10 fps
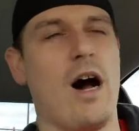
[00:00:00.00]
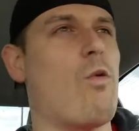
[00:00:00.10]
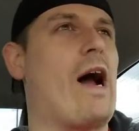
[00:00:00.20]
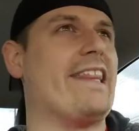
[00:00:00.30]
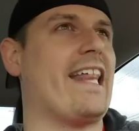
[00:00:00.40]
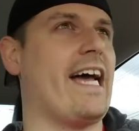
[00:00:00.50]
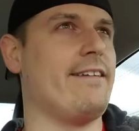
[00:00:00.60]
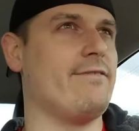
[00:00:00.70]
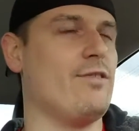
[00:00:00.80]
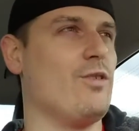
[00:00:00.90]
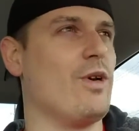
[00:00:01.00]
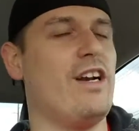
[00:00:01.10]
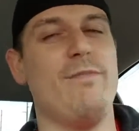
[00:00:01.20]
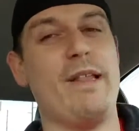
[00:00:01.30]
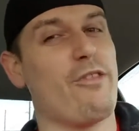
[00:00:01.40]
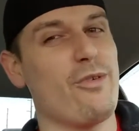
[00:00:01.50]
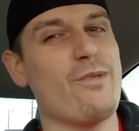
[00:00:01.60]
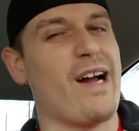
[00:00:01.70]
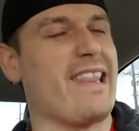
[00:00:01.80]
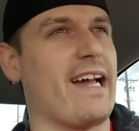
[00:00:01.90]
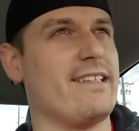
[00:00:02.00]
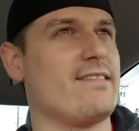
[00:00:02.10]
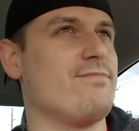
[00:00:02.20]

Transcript: a white light? Would it have been three white lights?